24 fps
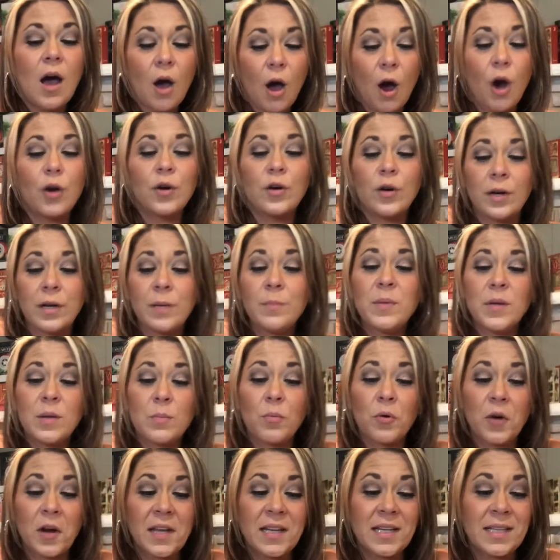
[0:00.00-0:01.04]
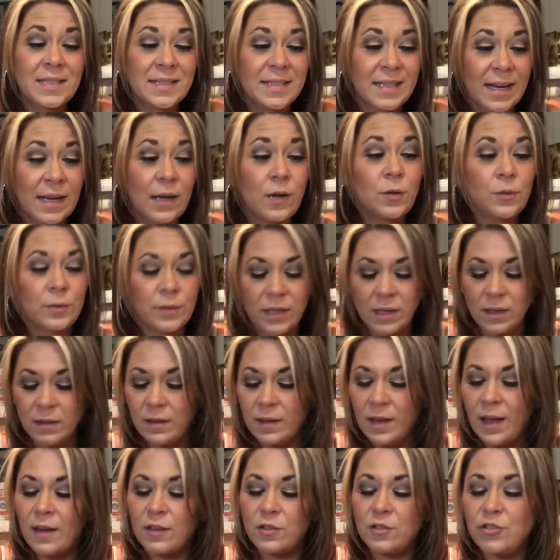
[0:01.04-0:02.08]
are going to be breaking down in
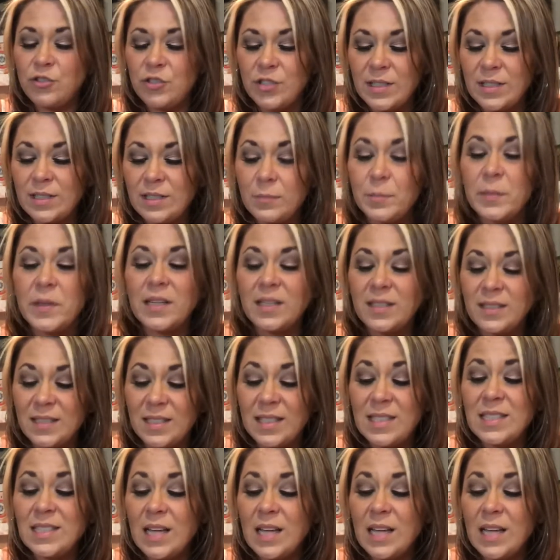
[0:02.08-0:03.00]
the energies, because it's